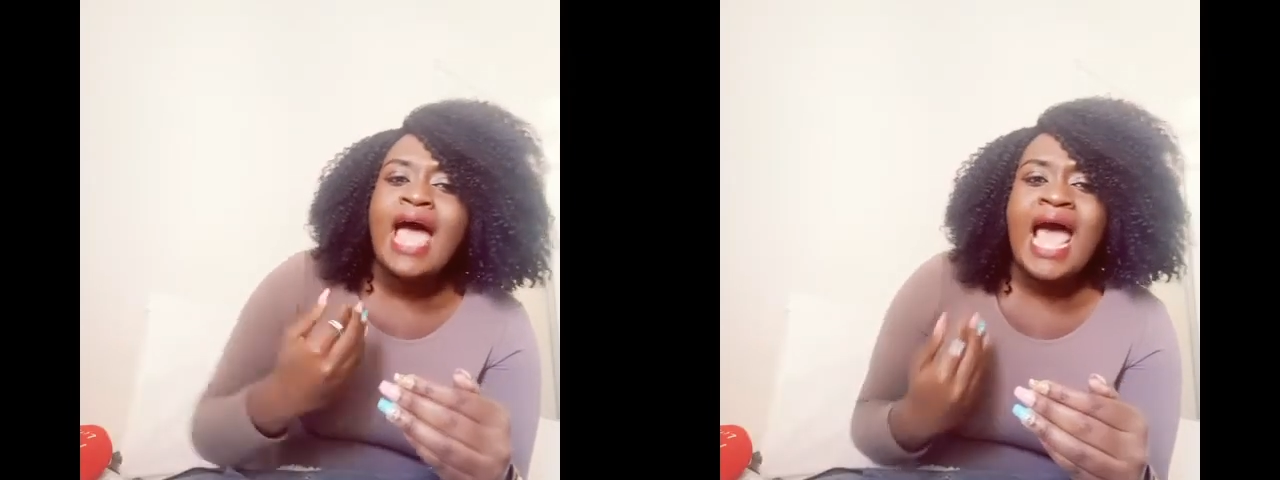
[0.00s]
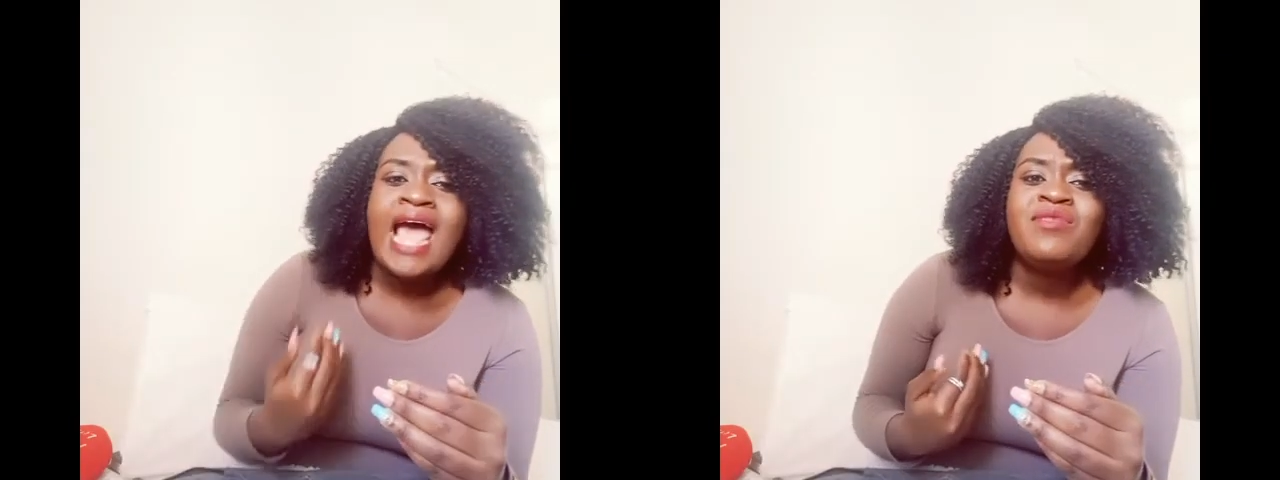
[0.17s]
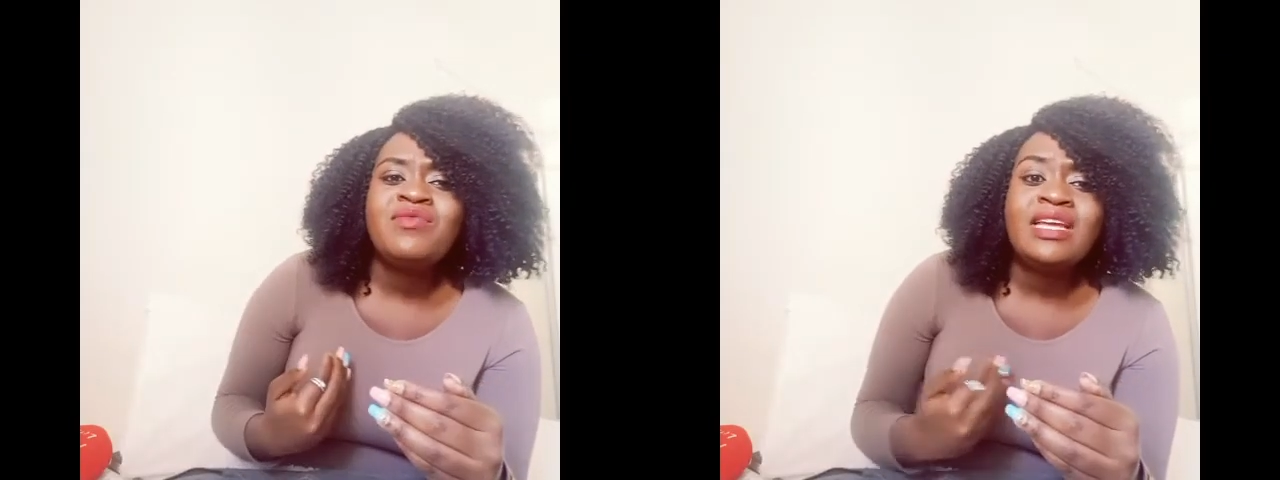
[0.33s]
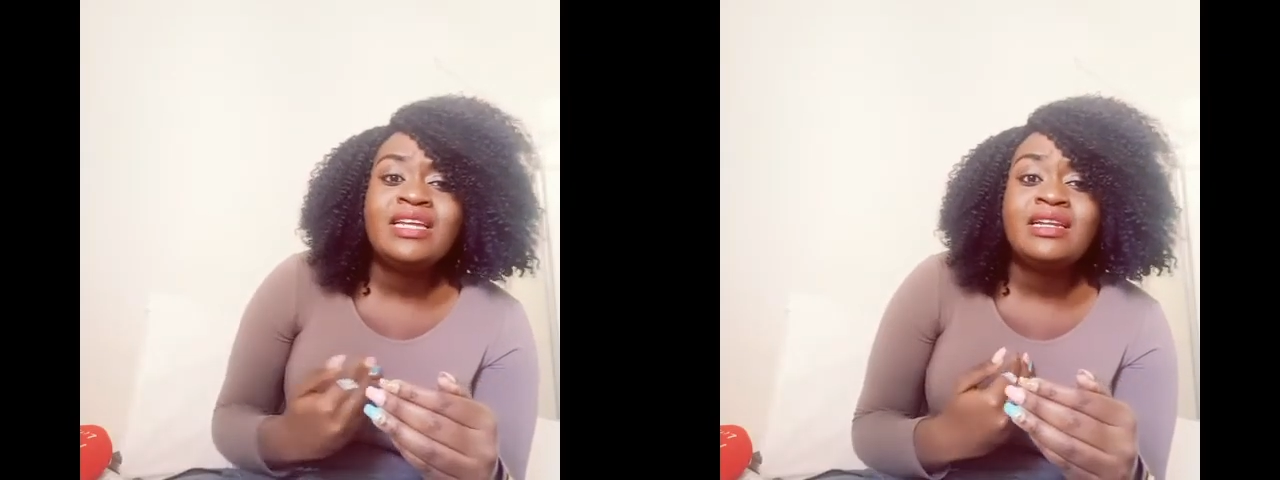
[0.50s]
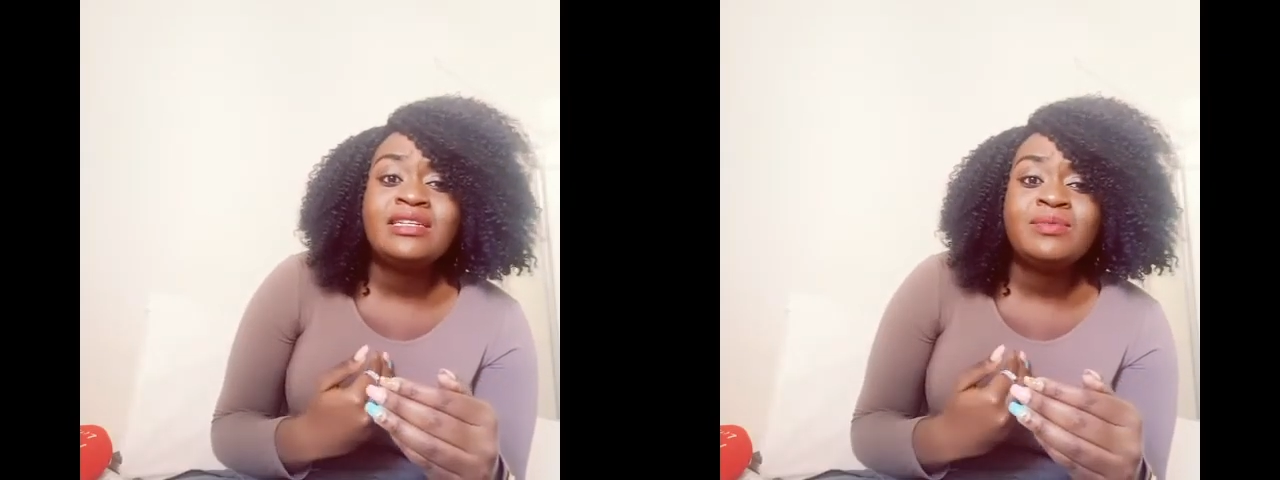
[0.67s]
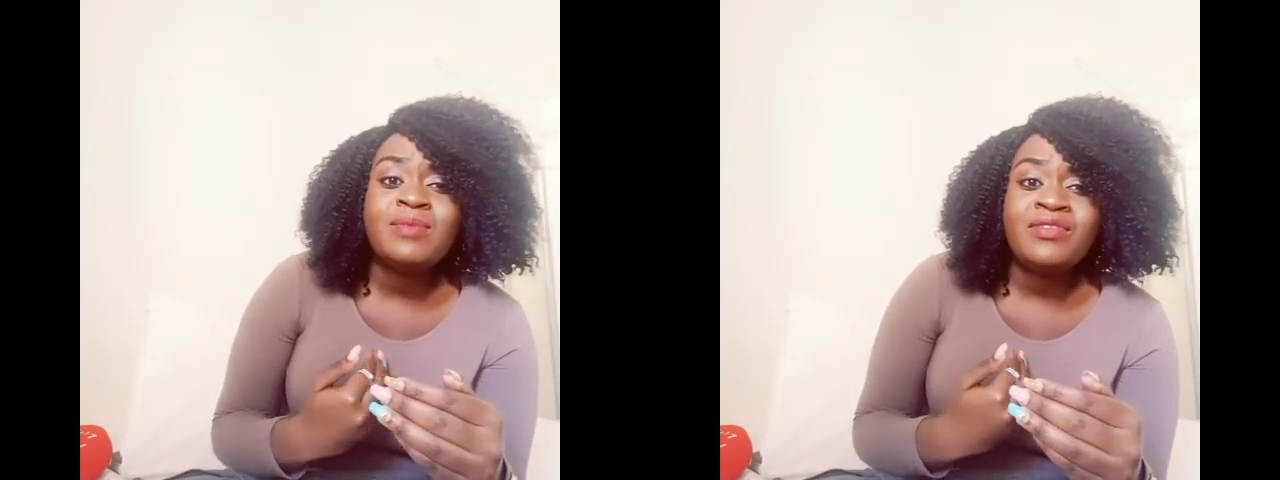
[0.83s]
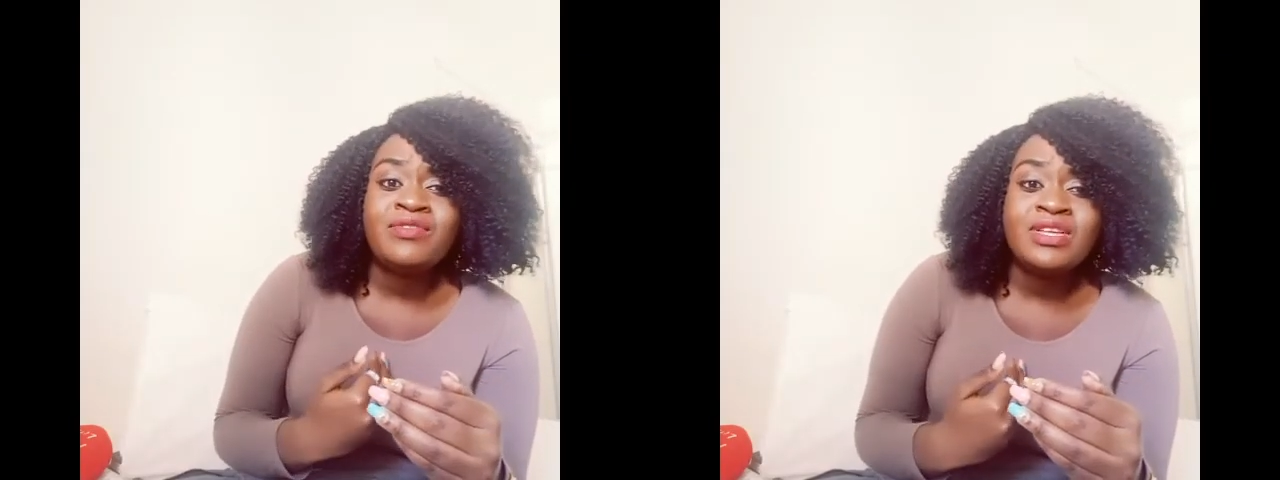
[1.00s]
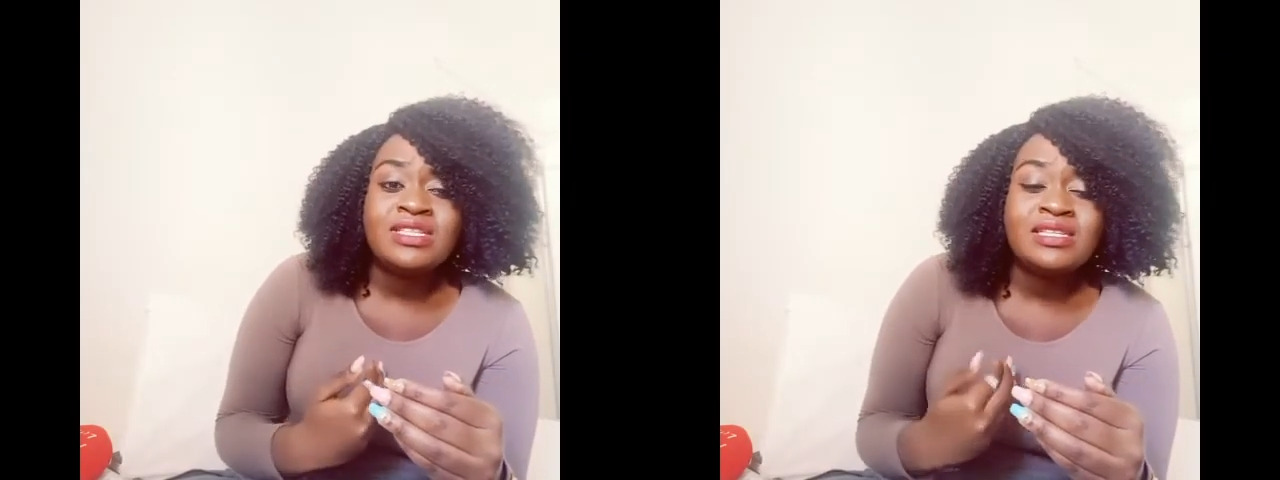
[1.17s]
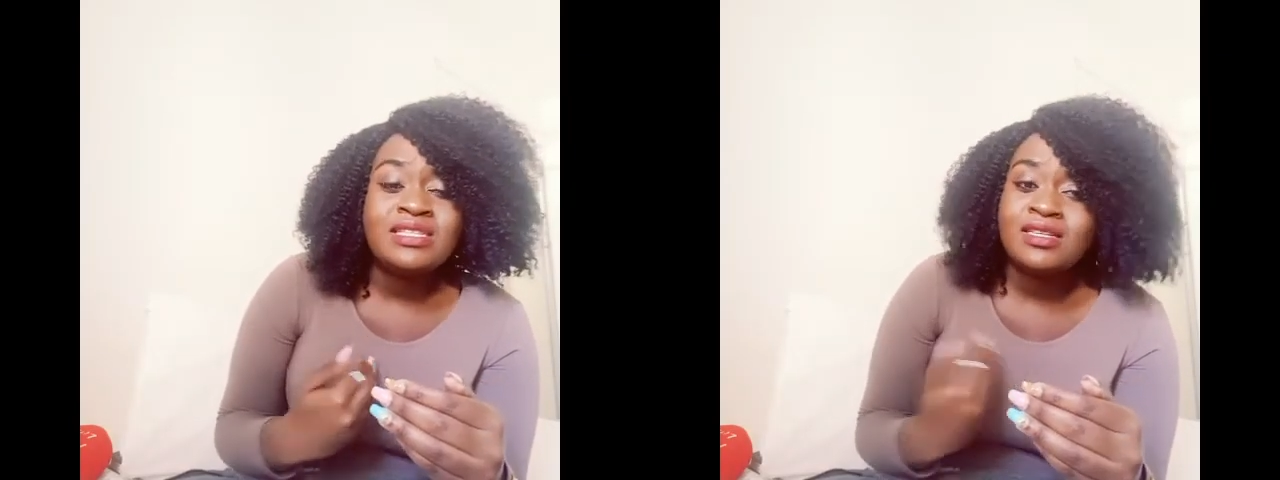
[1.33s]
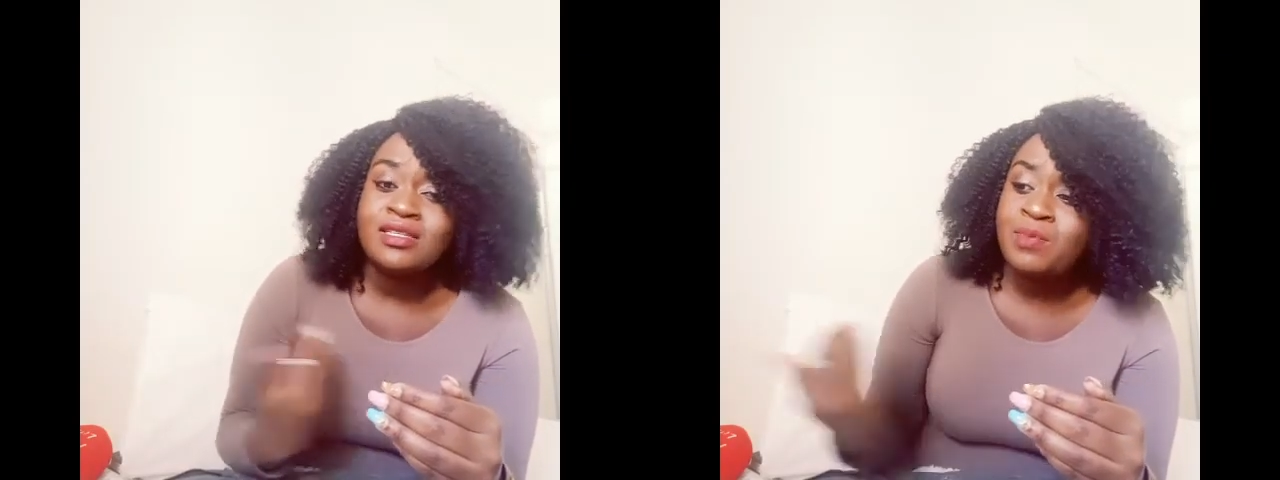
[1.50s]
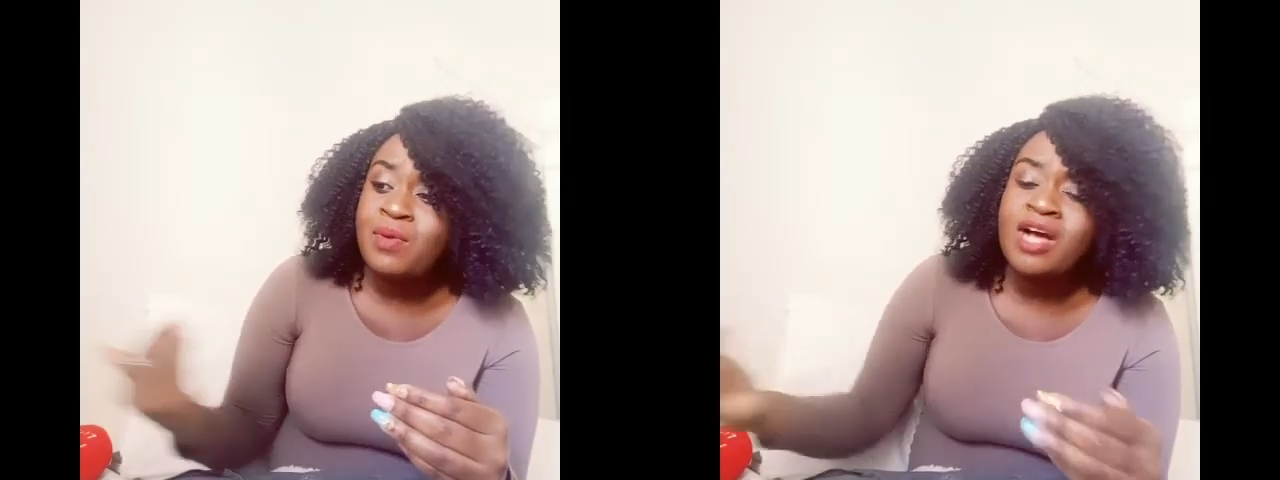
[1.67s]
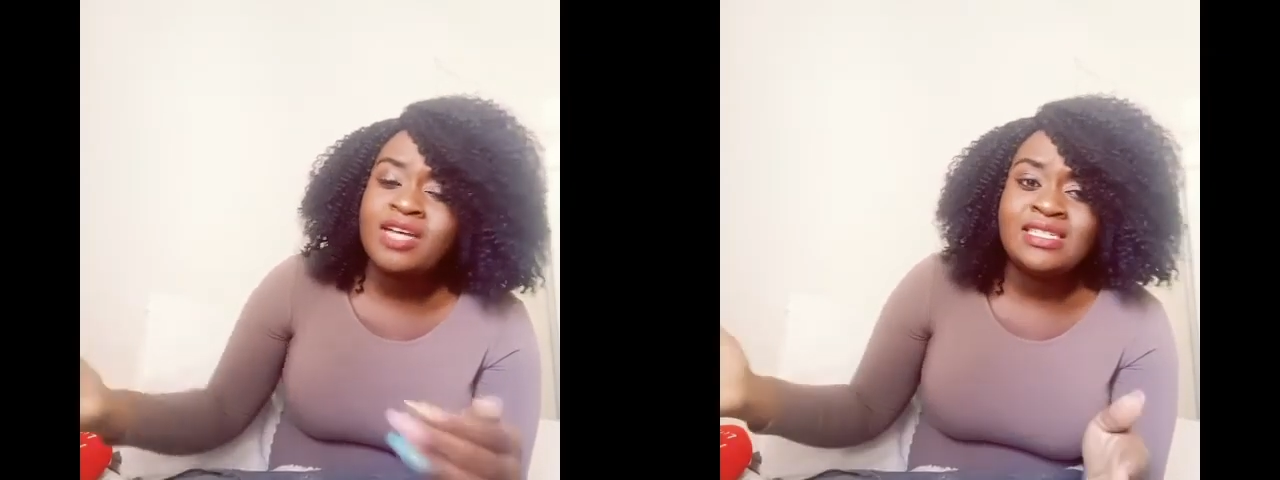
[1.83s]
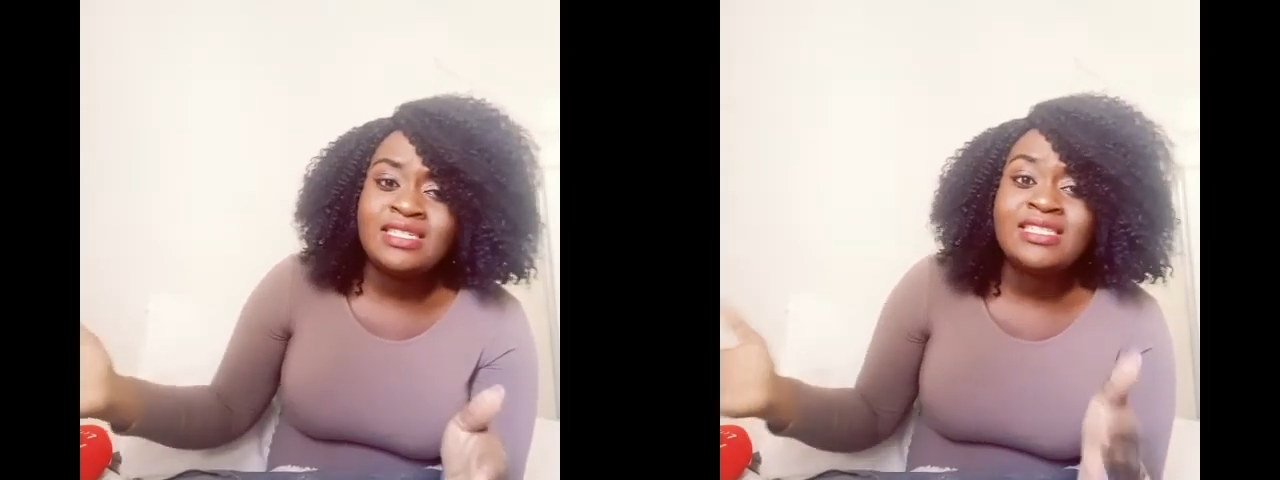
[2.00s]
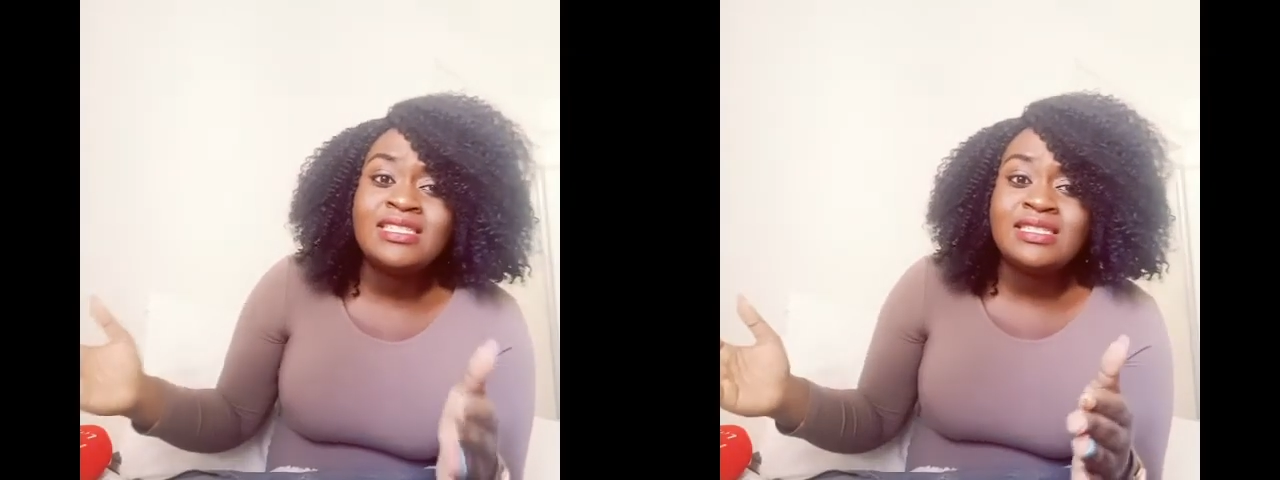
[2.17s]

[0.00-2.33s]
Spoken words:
I have neglected my friends in this past,